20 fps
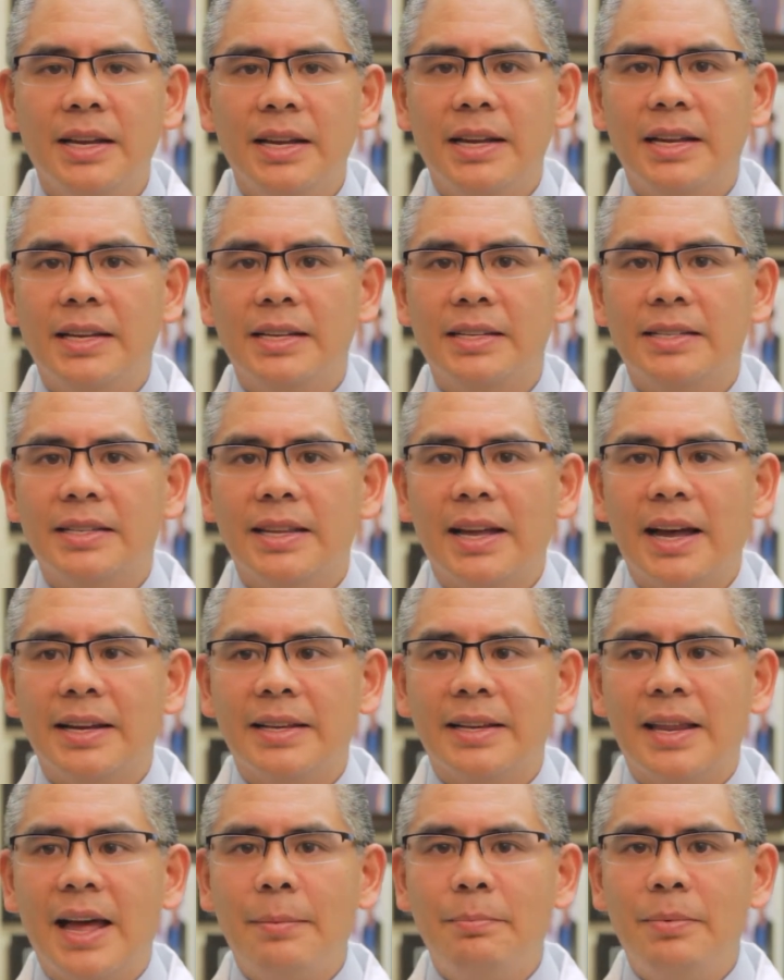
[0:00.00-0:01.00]
is
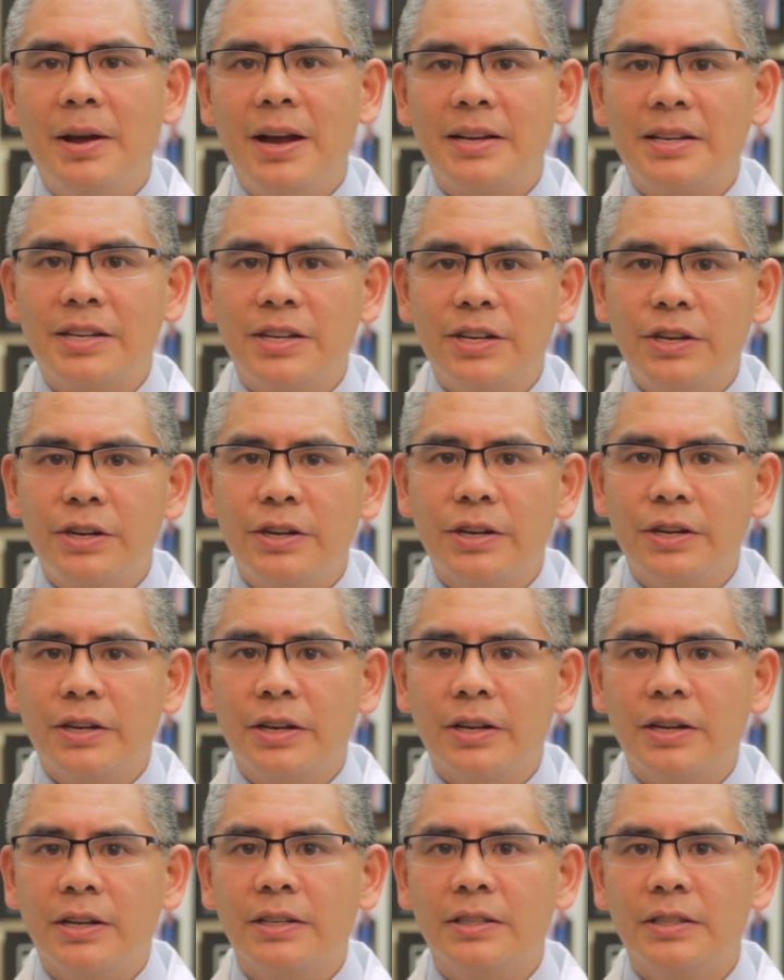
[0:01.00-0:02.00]
that
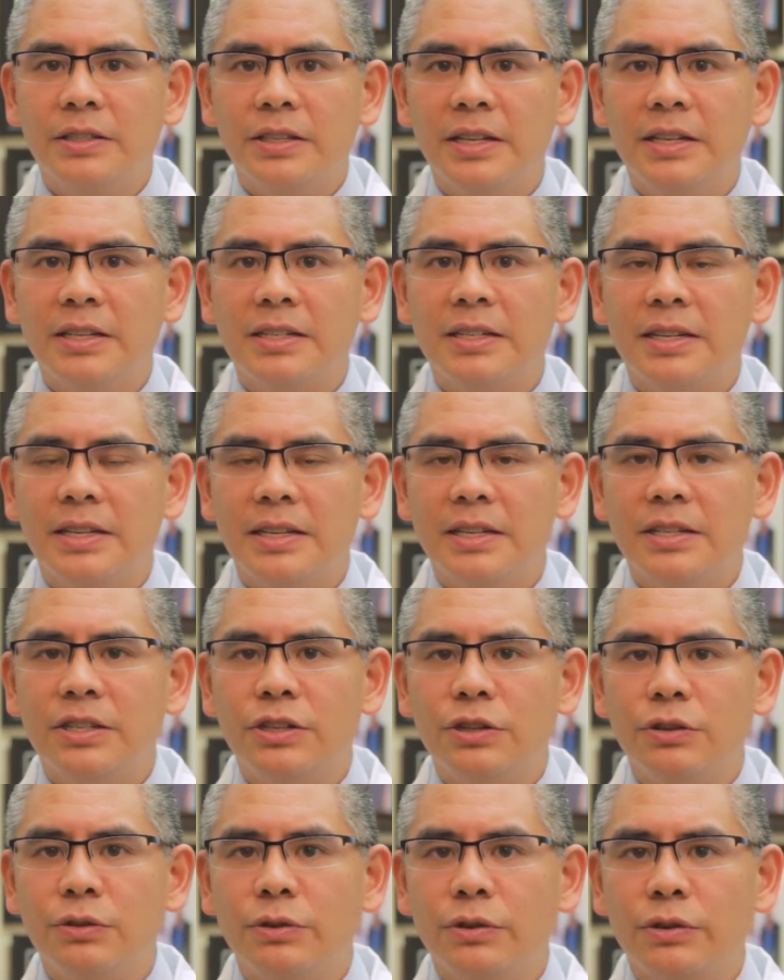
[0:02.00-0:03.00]
bacteria leaks
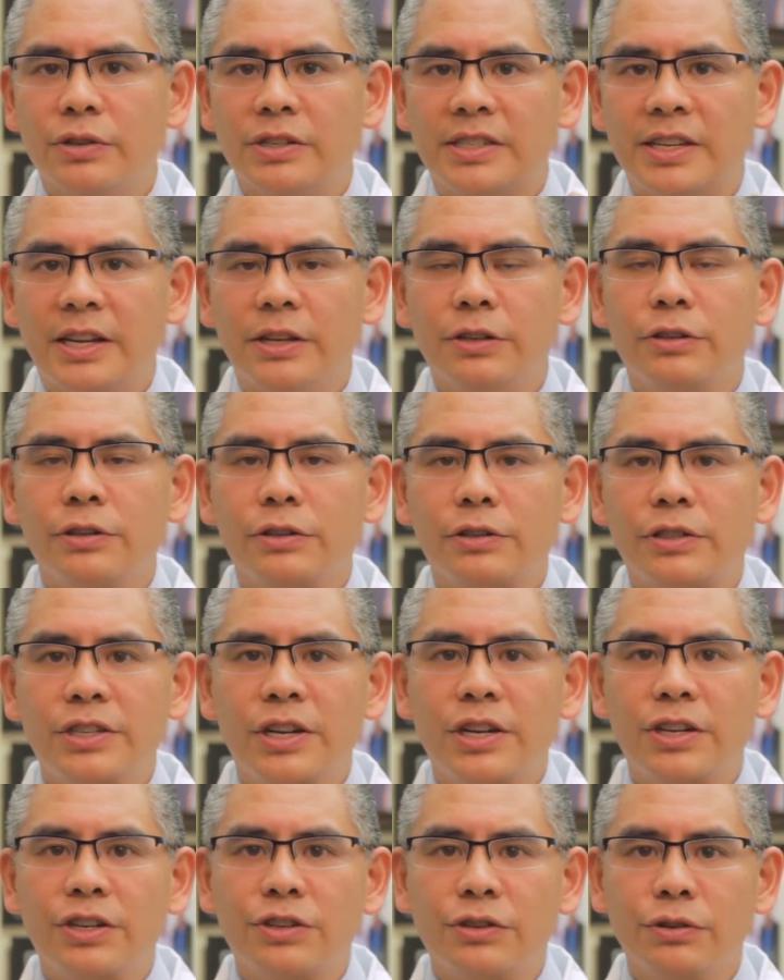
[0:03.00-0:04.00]
into your cellular
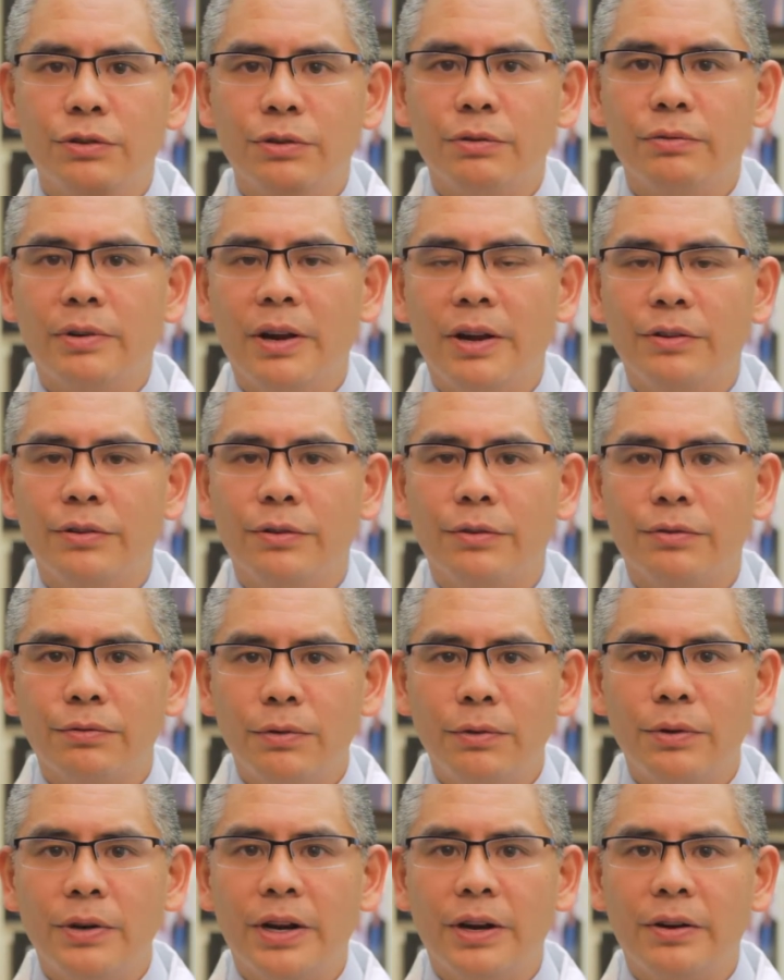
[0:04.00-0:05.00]
tissue around your
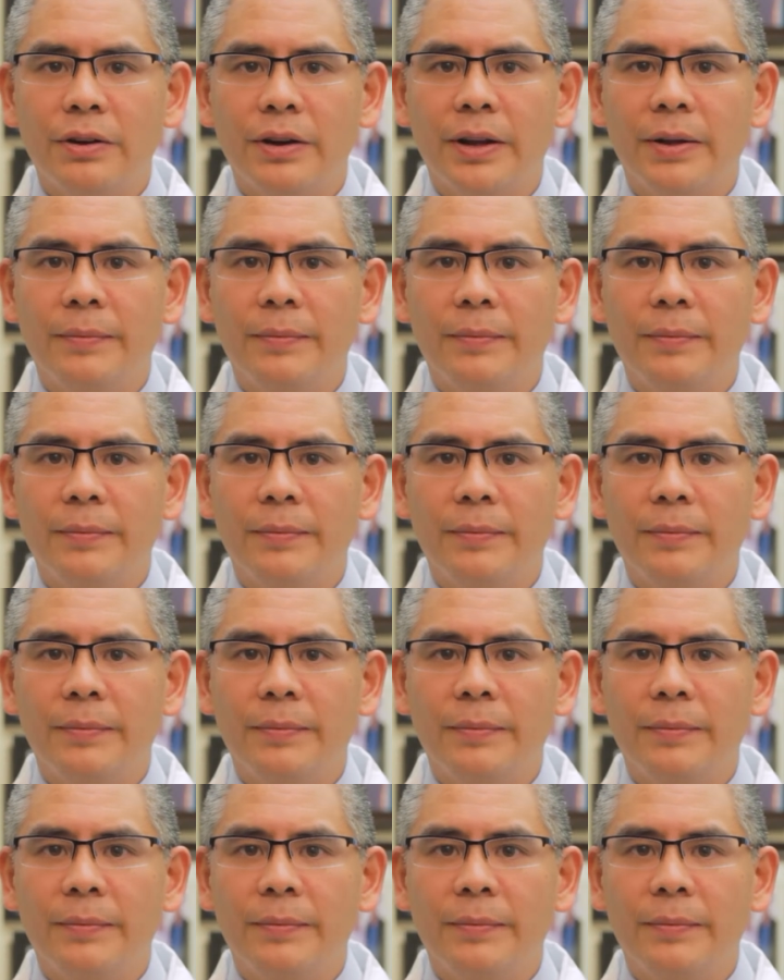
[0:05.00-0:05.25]
throat area,